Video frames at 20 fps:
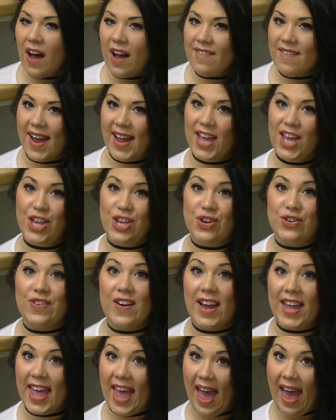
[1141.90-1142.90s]
I reckon you're
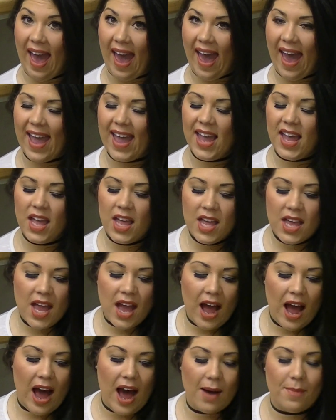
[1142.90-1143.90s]
okay.
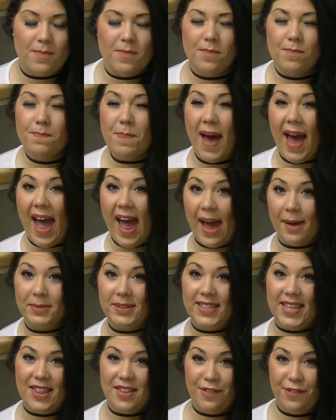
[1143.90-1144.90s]

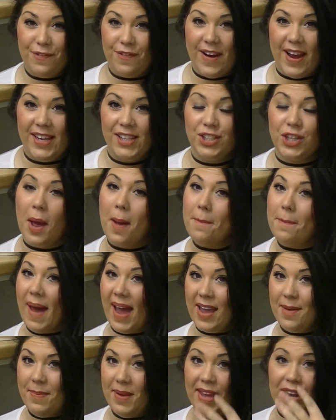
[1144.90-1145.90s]
Perhaps in the fridge,
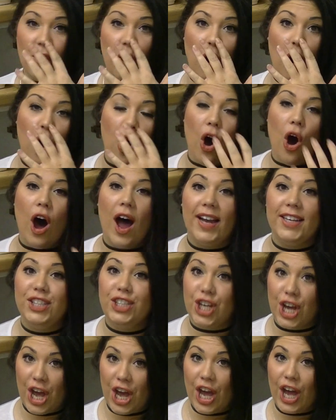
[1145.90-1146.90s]
maybe not. I
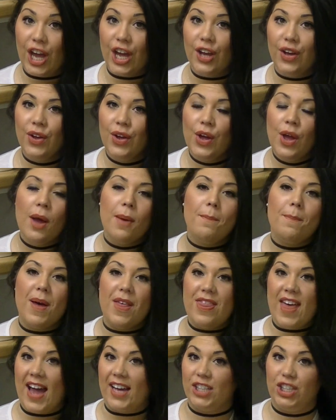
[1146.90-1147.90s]
do,
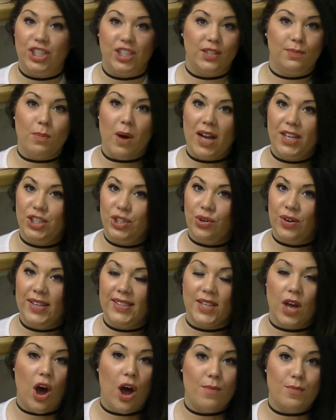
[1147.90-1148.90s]
but that's just my
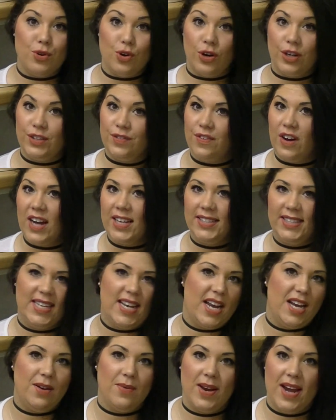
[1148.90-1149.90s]
choice. I'm not advising
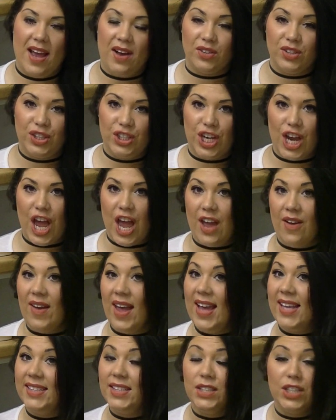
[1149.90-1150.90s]
anyone else to.
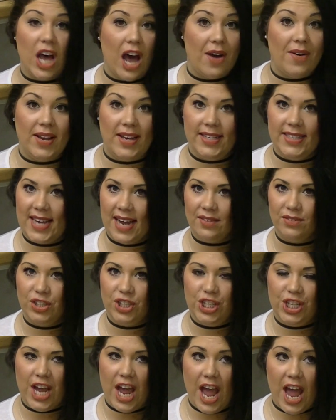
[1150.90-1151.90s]
It's totally down
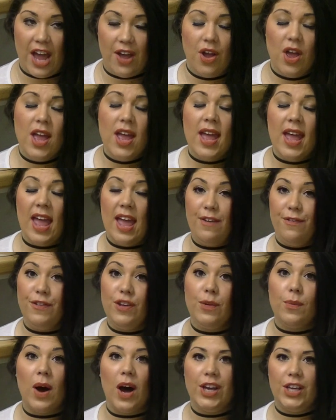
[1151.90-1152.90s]
to you. If
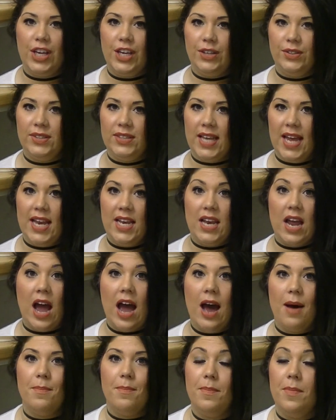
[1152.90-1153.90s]
you are using
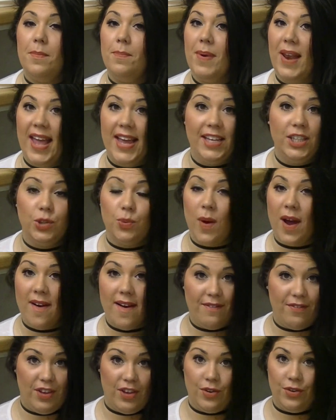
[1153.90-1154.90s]
bleach,
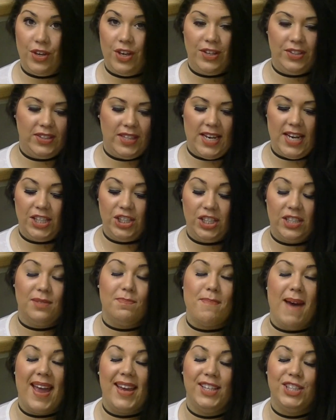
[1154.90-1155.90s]
wherever you're using it, just
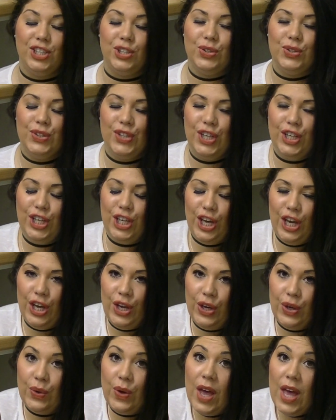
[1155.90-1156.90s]
make sure that
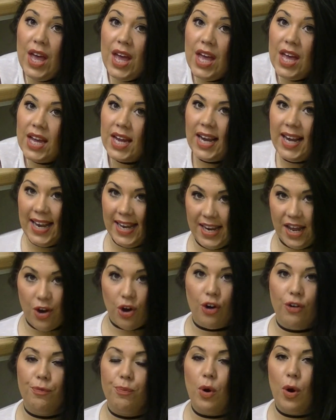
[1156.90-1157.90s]
you clean it
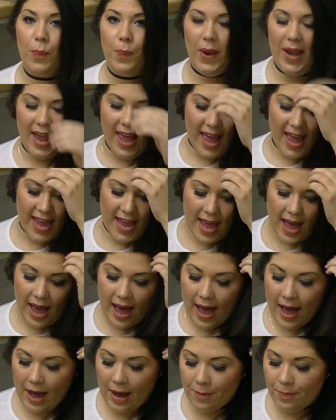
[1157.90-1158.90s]
off properly,
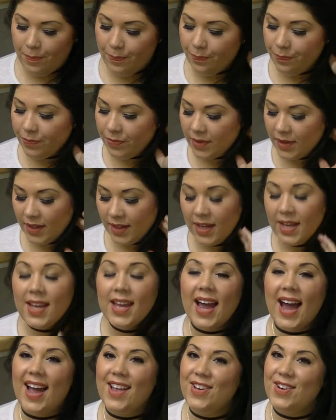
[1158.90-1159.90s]
and
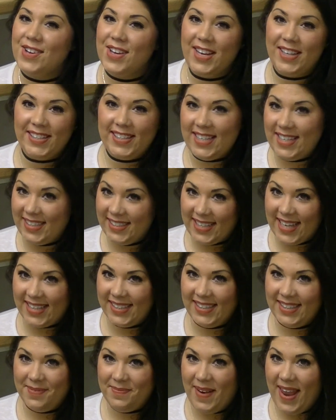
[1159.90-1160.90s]
you're using it
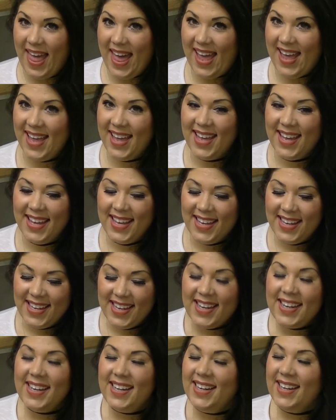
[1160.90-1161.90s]
sensibly.
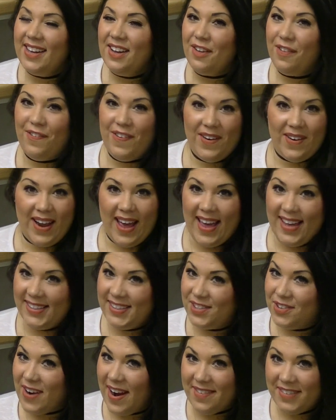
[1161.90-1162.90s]
Feel like it's
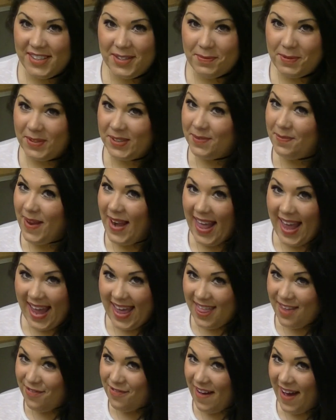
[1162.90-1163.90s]
great responsibility,
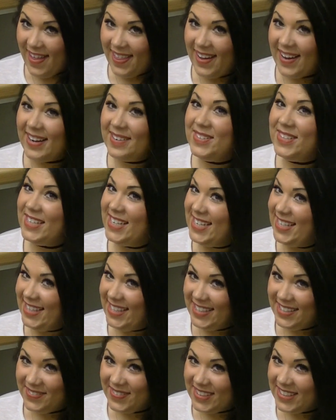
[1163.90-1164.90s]
the fact that I'm doing
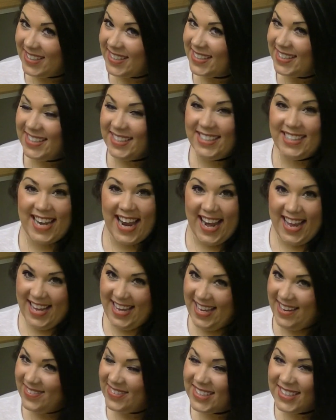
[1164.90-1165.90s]
these vlogs and telling
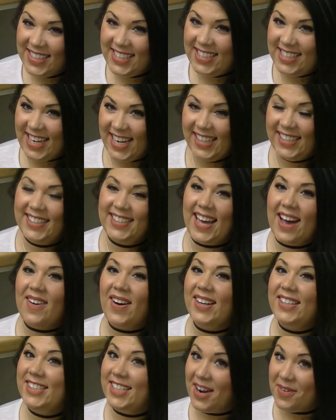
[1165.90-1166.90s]
you what to do, so
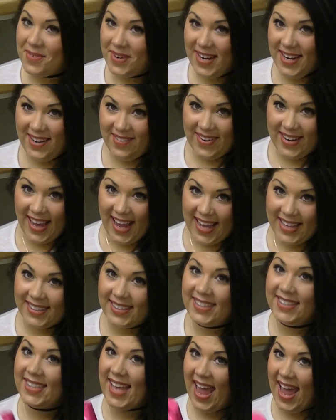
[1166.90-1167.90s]
I don't want anyone getting
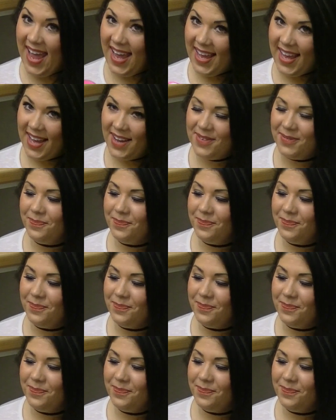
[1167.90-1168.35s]
sick.